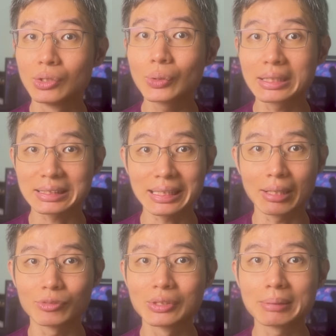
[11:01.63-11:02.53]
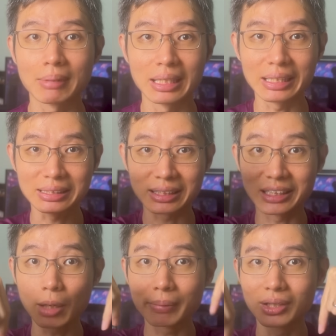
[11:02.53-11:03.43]
you can sign up using my links
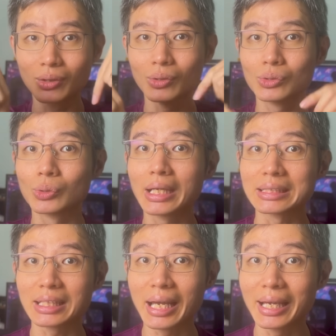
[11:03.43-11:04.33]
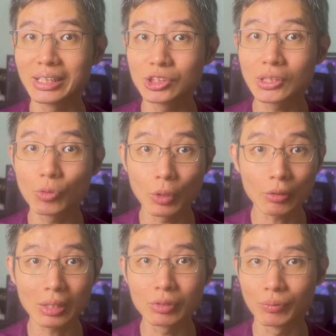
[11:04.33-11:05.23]
down below to get additional
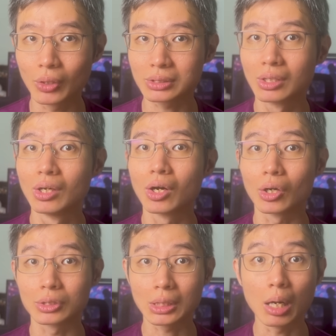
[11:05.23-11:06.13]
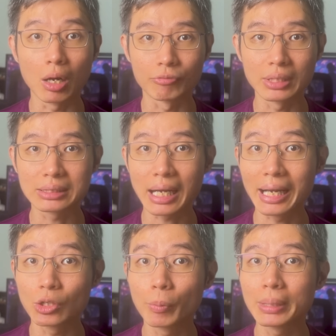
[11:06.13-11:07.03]
welcome rewards on top of these
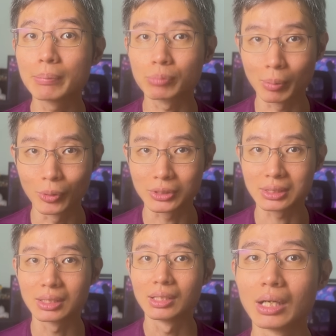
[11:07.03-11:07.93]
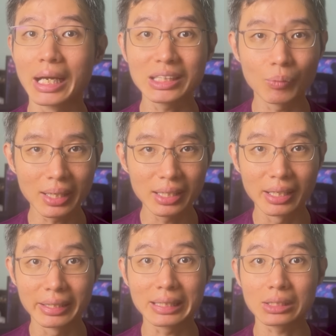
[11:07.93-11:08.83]
IOP promos. Anyway,
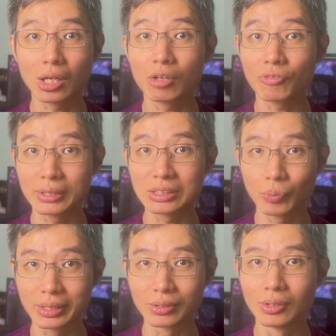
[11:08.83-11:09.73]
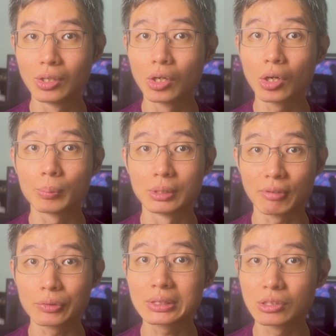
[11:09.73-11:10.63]
that's all for this video. Hope you
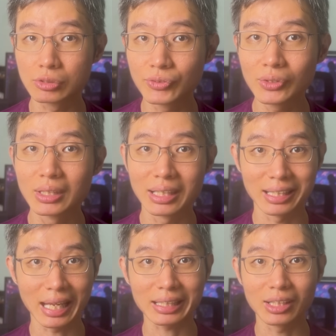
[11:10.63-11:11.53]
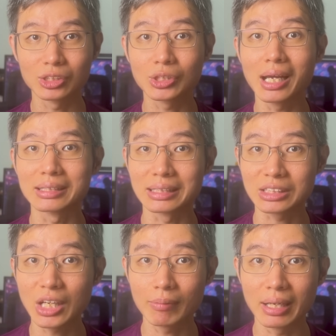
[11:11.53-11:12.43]
found this useful. Like, share and
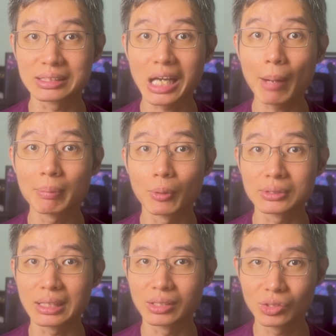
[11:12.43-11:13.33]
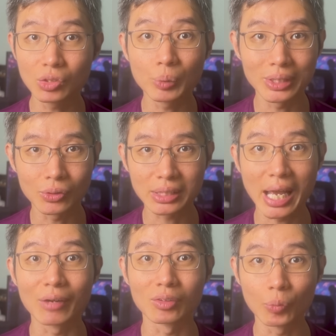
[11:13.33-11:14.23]
subscribe as I'll be posting new videos
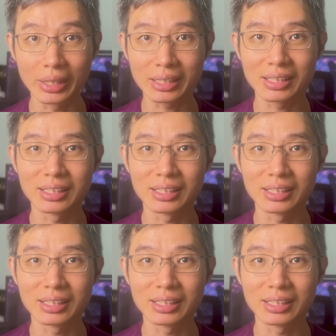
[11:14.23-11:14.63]
every week.